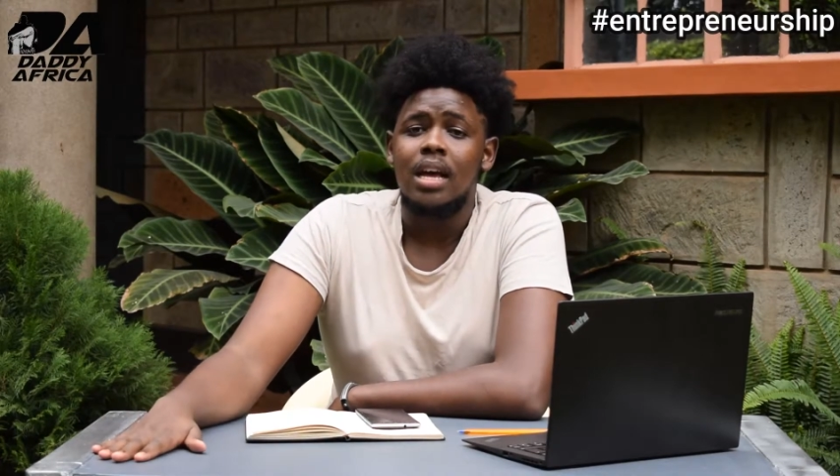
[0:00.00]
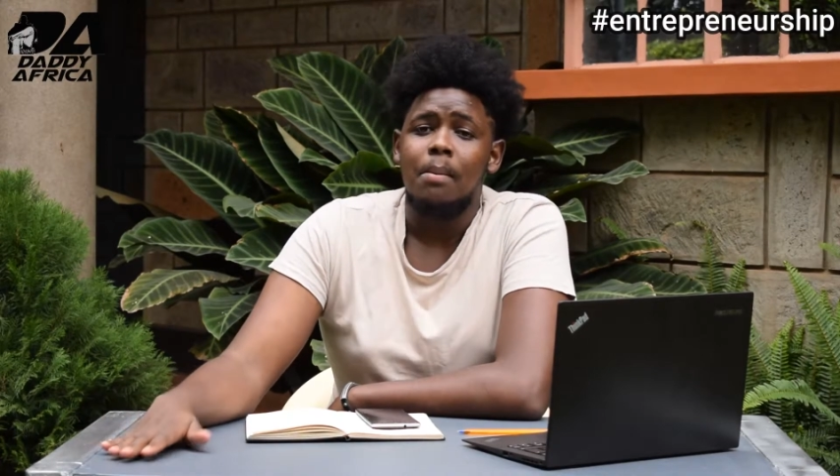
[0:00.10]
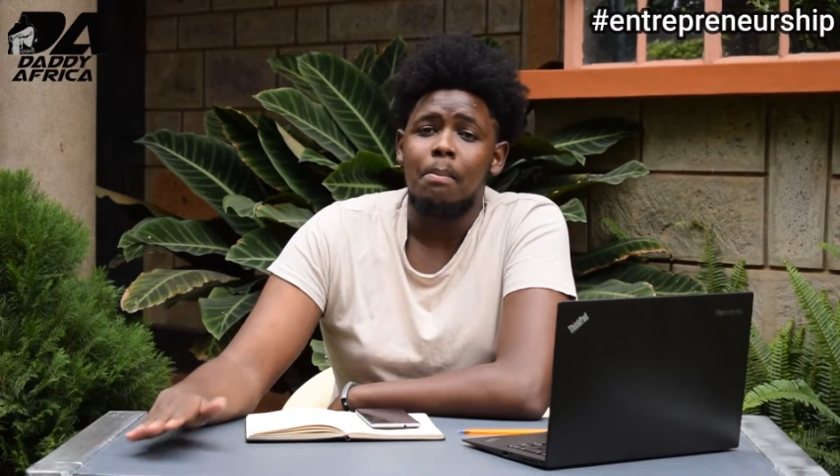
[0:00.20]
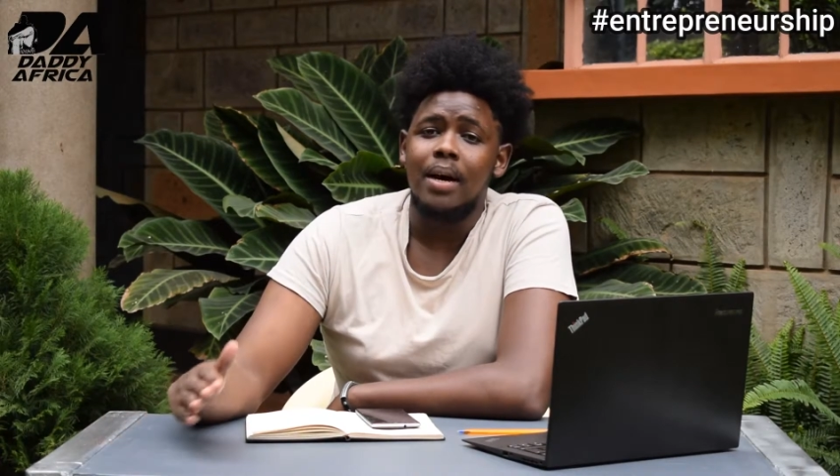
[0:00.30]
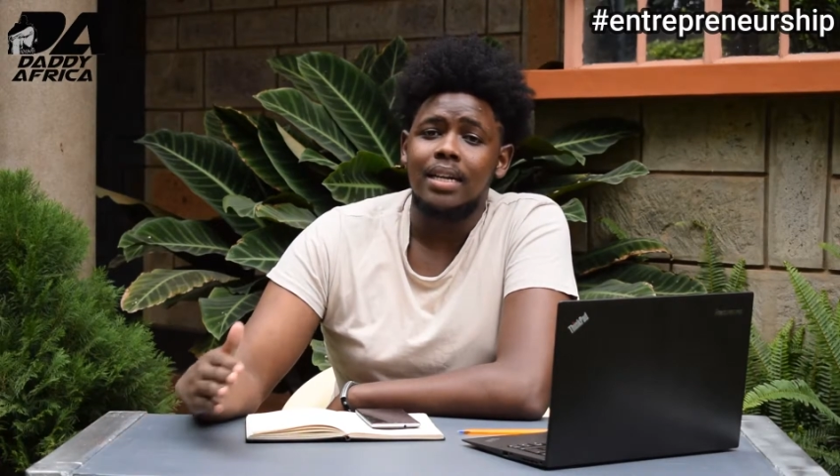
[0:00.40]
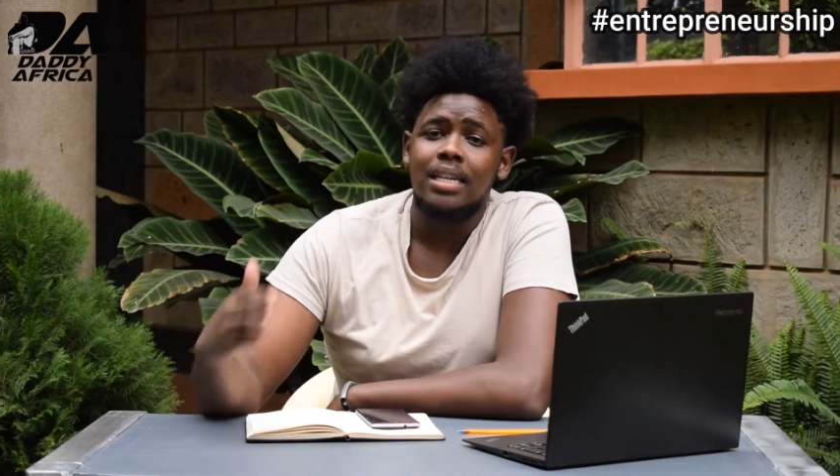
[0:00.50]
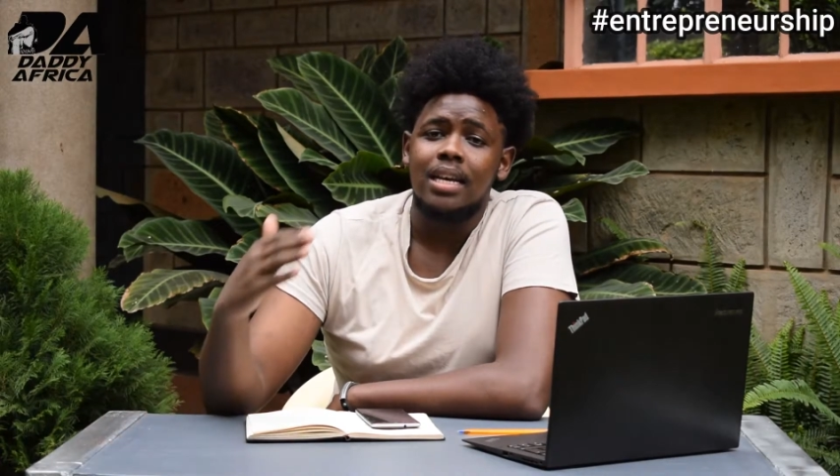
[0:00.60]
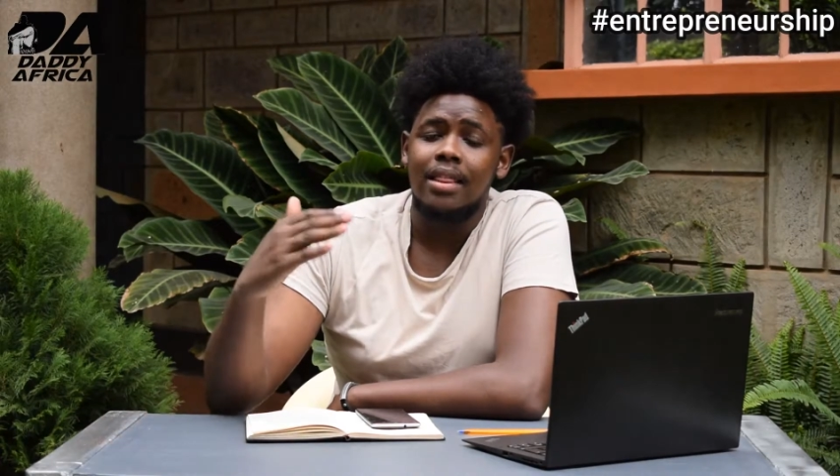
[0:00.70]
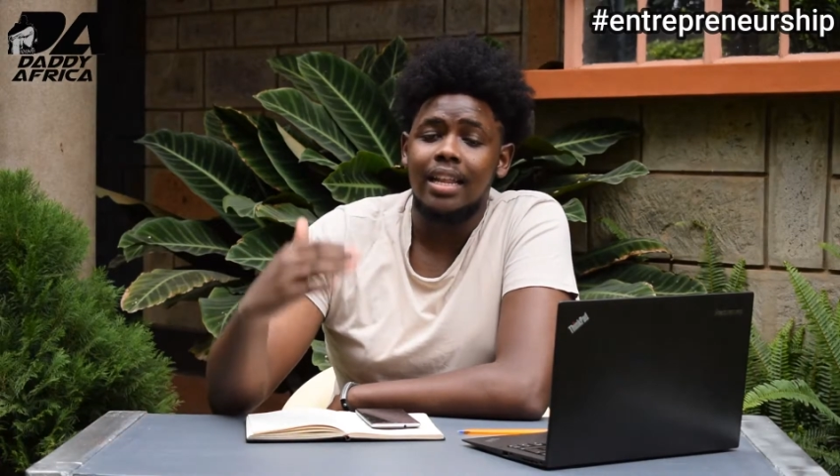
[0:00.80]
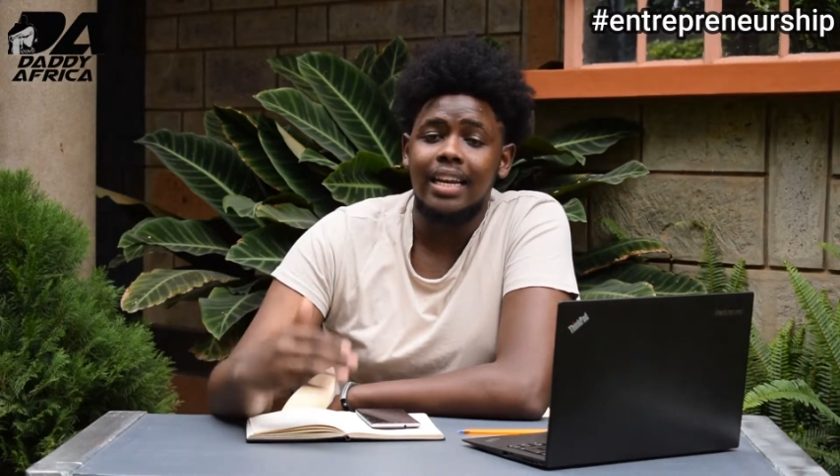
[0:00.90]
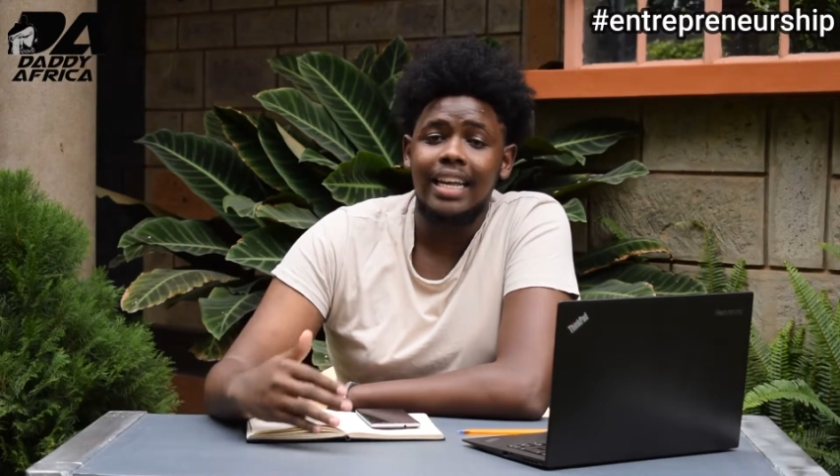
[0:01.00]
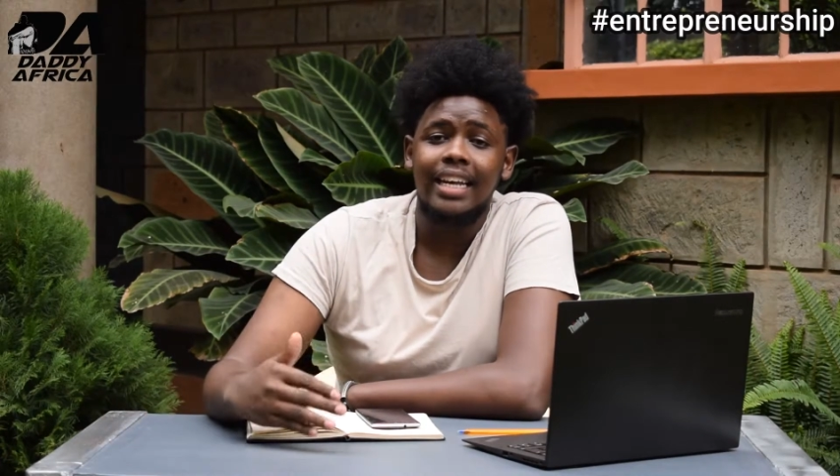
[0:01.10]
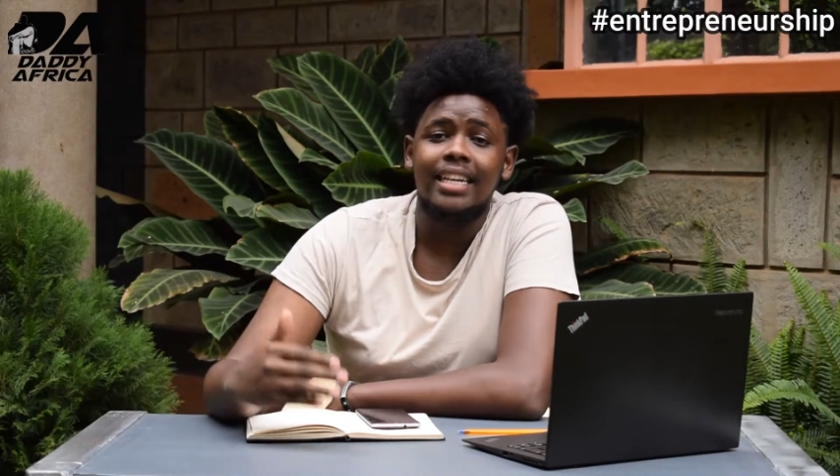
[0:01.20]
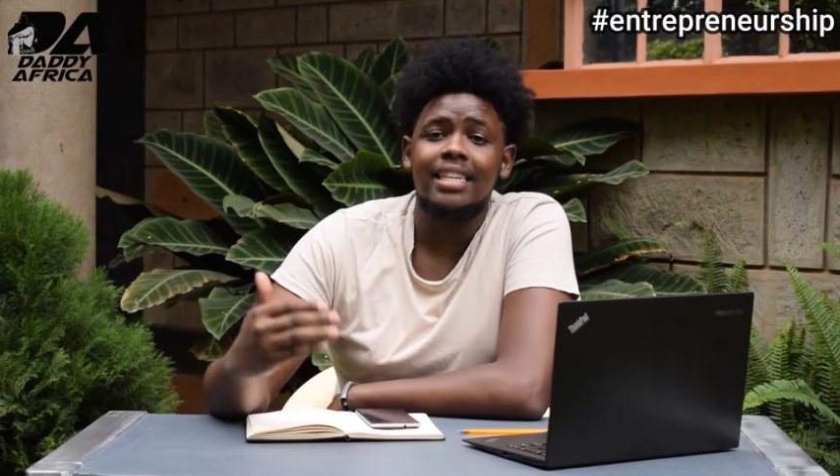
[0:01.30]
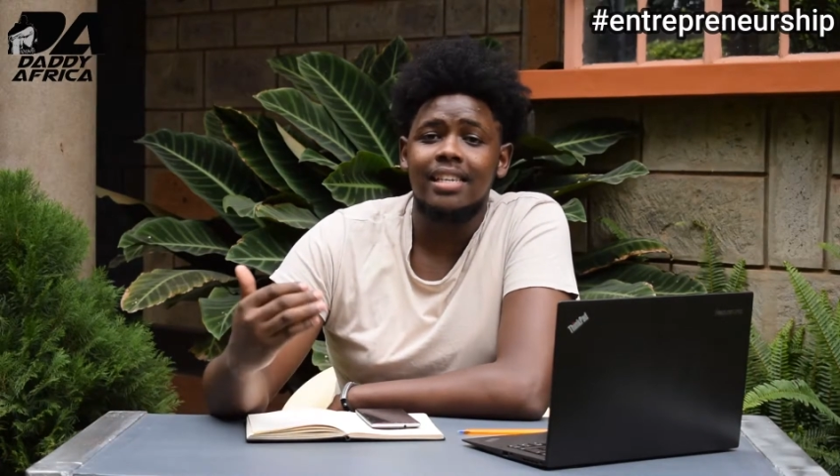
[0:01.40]
but the
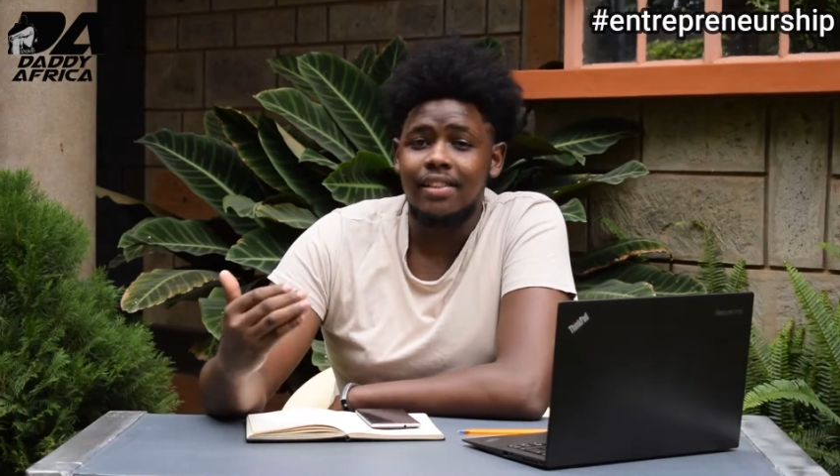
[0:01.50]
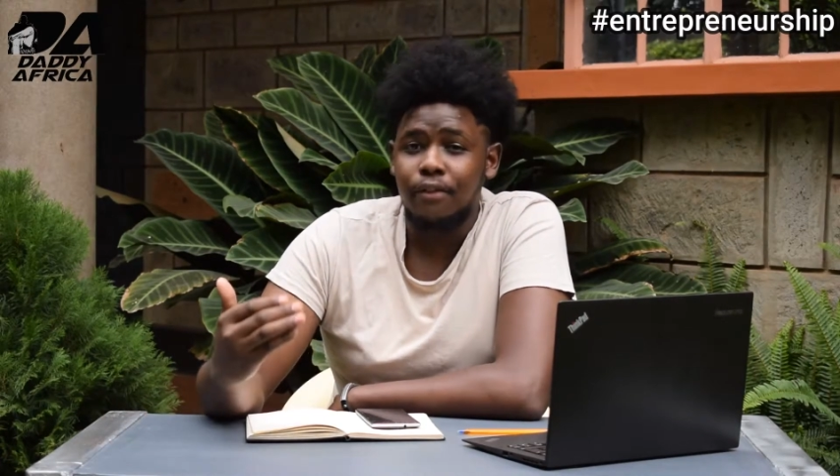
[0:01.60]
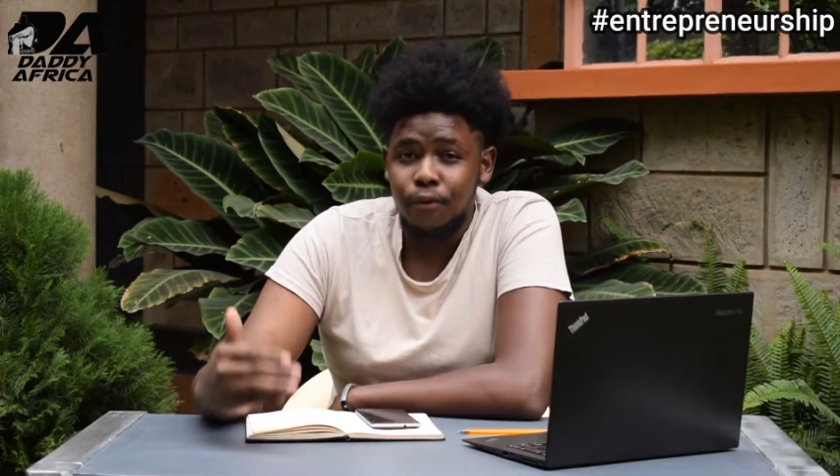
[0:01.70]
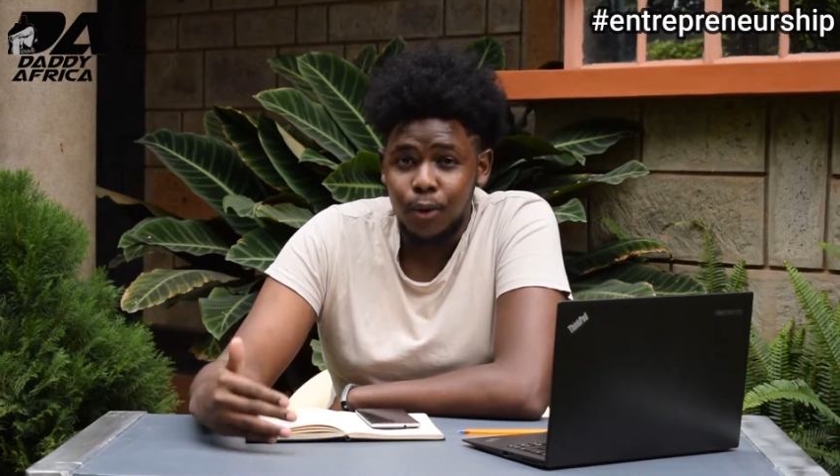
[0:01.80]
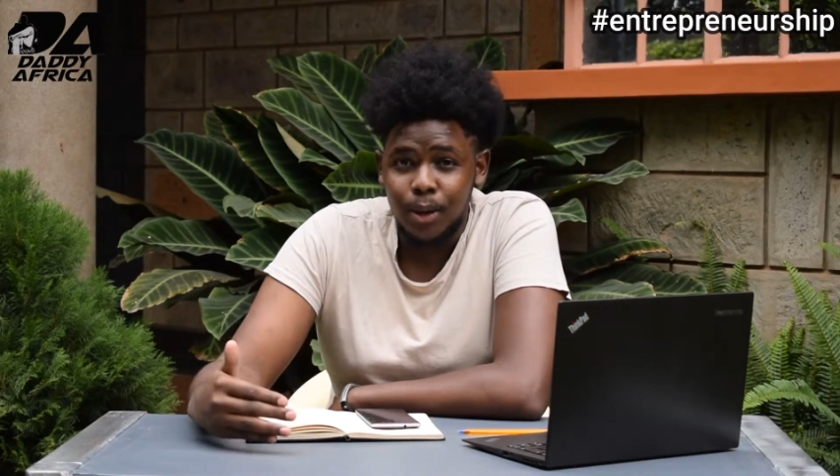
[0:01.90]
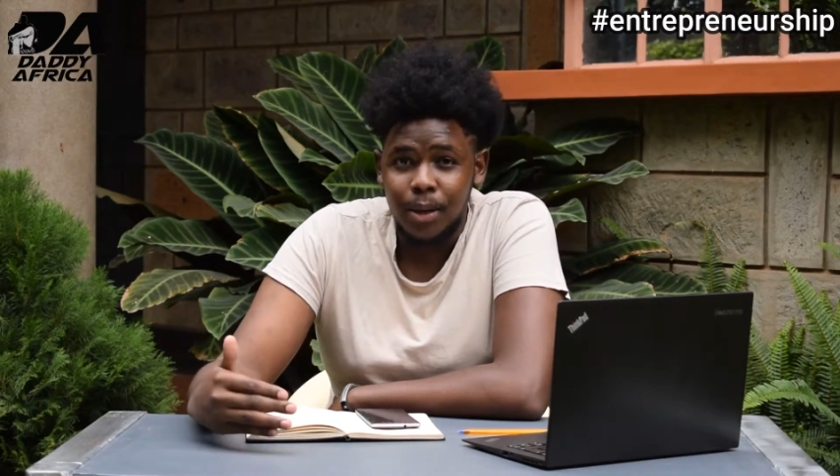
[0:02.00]
need is the food.